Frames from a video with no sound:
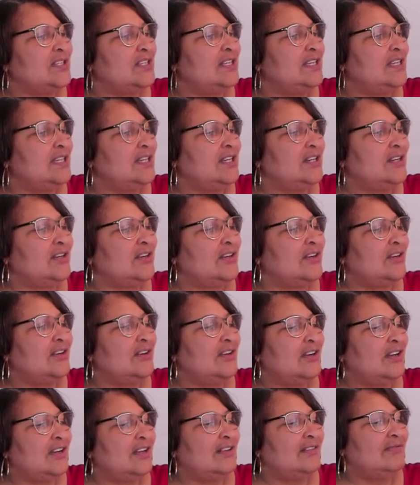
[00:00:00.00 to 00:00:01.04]
in
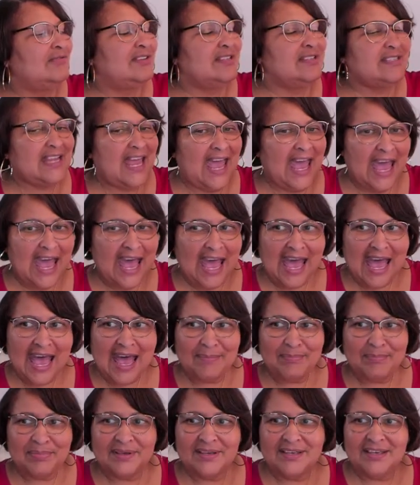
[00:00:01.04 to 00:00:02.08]
here. This app